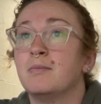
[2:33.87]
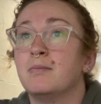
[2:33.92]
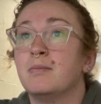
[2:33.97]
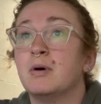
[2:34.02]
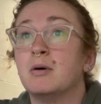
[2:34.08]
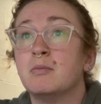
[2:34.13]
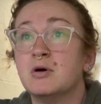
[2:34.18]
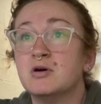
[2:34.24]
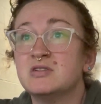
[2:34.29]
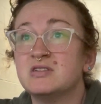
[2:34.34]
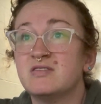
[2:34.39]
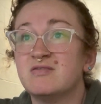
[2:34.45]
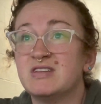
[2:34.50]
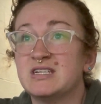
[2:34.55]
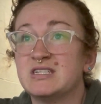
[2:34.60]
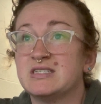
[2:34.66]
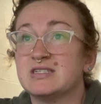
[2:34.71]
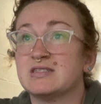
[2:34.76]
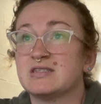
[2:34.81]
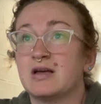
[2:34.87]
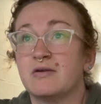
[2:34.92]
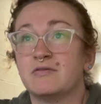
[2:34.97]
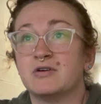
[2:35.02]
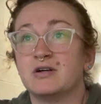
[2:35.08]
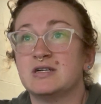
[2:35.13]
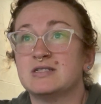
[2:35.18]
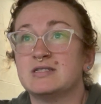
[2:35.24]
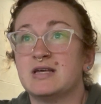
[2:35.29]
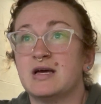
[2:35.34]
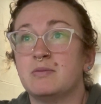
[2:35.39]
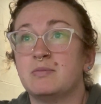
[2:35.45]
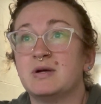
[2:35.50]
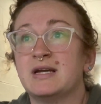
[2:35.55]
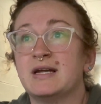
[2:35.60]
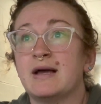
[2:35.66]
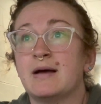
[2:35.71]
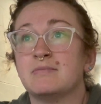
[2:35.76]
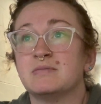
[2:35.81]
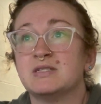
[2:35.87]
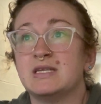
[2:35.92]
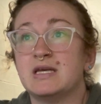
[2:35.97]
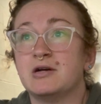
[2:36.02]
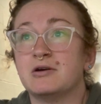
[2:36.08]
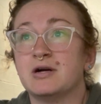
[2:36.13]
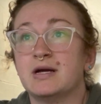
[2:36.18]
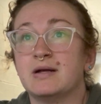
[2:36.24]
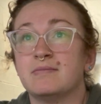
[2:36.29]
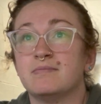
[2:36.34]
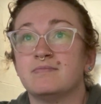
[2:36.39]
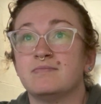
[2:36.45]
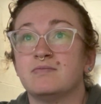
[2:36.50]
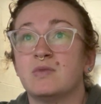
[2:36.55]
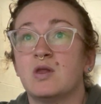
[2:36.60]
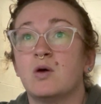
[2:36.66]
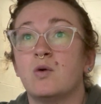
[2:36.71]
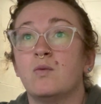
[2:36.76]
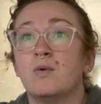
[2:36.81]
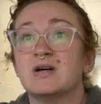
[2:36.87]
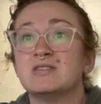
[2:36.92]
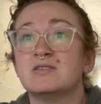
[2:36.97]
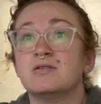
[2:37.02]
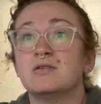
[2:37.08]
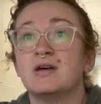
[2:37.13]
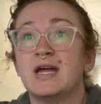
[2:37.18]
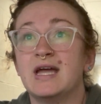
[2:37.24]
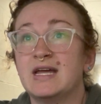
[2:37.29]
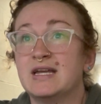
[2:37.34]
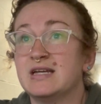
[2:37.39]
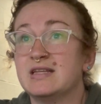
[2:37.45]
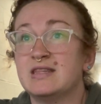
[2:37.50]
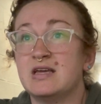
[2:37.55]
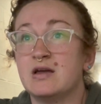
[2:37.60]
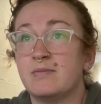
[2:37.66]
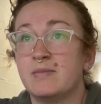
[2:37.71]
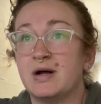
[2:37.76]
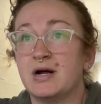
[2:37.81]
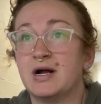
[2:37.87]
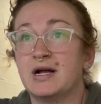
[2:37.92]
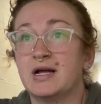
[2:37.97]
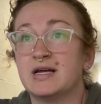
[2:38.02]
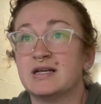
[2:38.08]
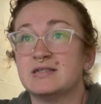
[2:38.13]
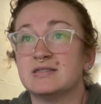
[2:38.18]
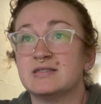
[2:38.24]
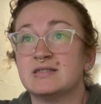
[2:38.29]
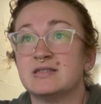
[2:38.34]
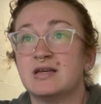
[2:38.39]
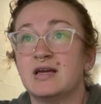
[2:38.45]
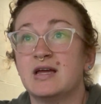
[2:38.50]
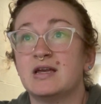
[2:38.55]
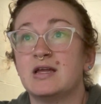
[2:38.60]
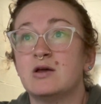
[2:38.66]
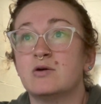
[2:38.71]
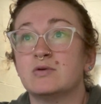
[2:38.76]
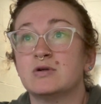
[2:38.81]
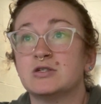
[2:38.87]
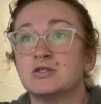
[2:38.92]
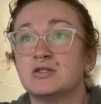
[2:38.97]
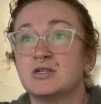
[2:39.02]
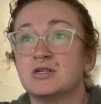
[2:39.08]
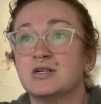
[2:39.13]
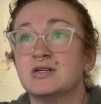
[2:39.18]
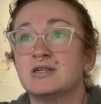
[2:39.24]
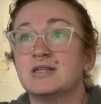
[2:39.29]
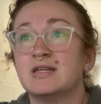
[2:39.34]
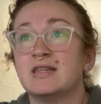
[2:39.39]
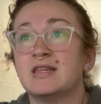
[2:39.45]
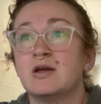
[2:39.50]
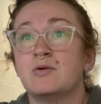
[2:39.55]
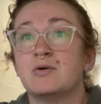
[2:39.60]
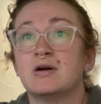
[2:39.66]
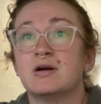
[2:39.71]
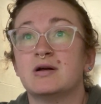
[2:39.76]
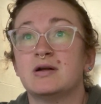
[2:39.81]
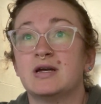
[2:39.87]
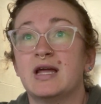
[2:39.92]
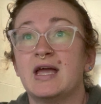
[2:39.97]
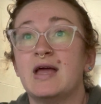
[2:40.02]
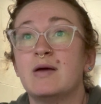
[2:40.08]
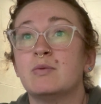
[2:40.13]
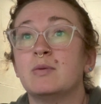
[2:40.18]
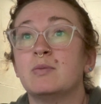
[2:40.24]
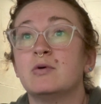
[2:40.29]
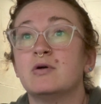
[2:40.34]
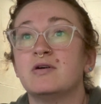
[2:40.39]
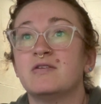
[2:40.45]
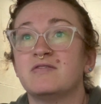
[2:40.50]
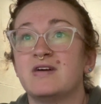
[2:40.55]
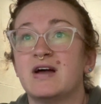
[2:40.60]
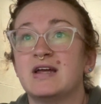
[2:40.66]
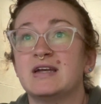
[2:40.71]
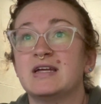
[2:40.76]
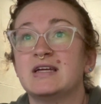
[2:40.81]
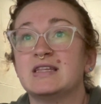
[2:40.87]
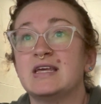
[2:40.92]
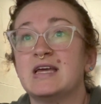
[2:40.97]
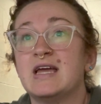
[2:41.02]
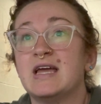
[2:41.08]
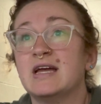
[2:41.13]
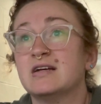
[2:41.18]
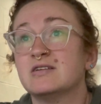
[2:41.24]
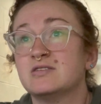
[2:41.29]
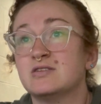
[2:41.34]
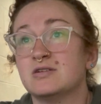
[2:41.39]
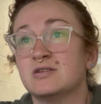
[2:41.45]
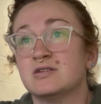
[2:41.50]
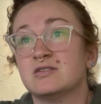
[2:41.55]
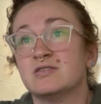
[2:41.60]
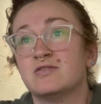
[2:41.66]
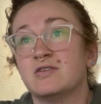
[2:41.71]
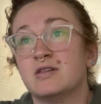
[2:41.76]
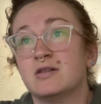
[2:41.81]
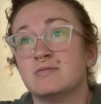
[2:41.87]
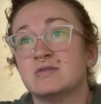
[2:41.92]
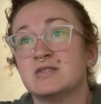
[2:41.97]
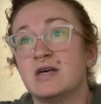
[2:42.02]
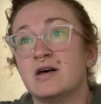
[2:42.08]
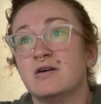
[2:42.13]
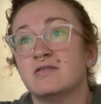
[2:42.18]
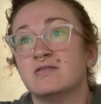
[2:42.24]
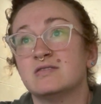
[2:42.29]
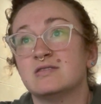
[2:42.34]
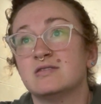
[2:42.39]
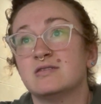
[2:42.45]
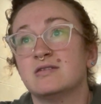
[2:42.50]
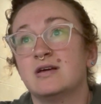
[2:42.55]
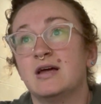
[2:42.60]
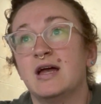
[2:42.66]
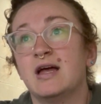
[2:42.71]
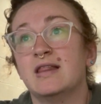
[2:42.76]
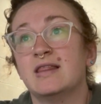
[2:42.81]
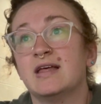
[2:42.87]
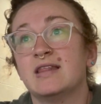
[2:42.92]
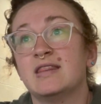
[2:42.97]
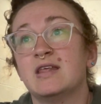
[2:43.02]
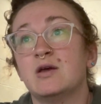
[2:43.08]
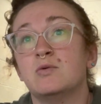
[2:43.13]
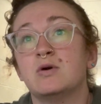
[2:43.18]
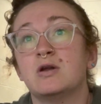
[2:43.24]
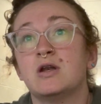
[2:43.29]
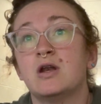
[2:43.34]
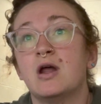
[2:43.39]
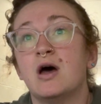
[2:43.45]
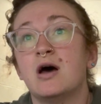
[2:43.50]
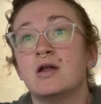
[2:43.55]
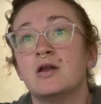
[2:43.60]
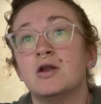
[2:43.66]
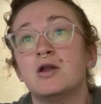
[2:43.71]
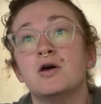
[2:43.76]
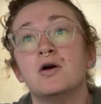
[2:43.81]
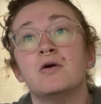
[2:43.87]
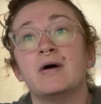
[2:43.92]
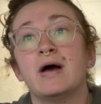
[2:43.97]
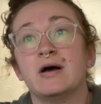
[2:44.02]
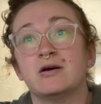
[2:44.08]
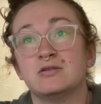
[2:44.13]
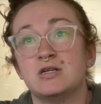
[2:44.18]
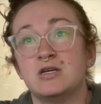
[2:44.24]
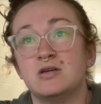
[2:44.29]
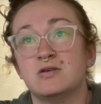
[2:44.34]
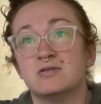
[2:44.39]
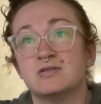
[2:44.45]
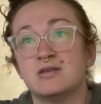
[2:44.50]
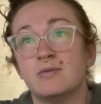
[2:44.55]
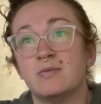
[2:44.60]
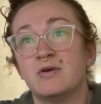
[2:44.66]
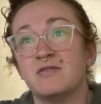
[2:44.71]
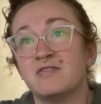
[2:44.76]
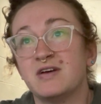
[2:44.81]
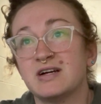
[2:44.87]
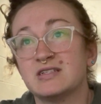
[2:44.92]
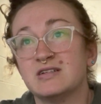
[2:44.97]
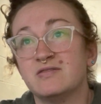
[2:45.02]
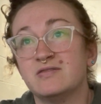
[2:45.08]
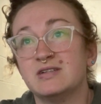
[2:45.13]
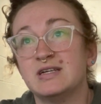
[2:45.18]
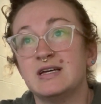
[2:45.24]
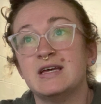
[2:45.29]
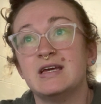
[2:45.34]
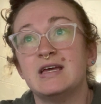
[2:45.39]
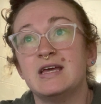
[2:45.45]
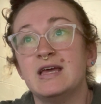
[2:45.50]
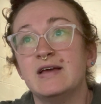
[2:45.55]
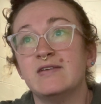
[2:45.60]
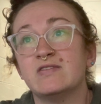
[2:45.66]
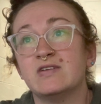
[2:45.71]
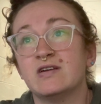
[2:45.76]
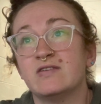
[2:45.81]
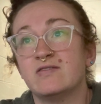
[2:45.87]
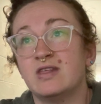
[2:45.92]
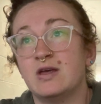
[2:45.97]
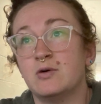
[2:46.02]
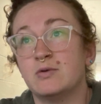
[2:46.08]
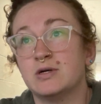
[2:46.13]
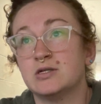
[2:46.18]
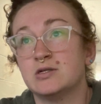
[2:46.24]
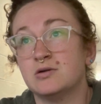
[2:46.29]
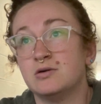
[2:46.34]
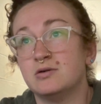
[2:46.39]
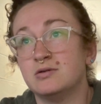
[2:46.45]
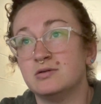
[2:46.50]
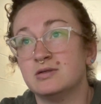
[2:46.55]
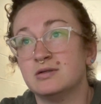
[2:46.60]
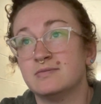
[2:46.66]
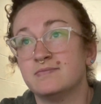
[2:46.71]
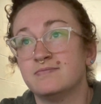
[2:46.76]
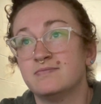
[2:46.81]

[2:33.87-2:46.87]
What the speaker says: But most of these discoveries had been kept secret. Wessel hated the Americans, and he was sure that they were incapable of finding the answers for themselves, and that they would not know how to use them effectively even if they were told.